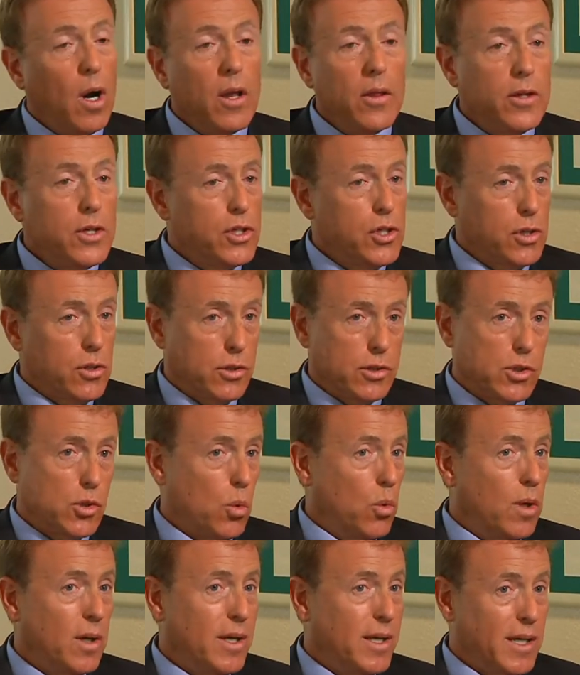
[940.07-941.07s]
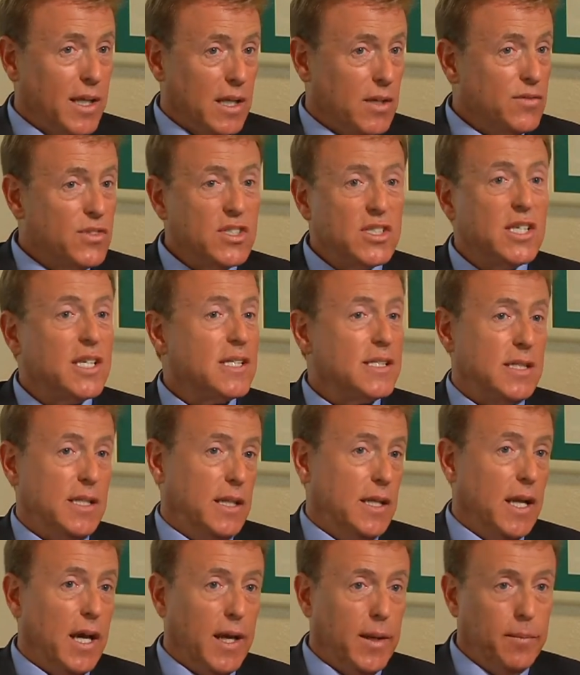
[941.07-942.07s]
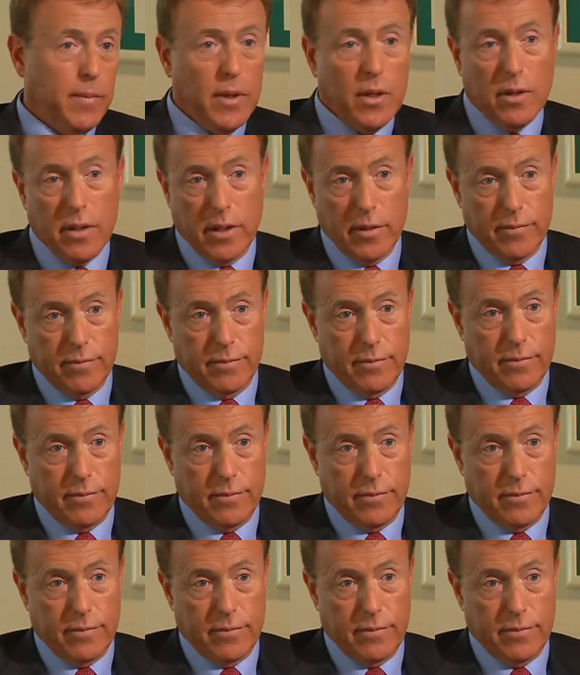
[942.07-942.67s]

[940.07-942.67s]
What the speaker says: of the jurors wanted to give $69 million.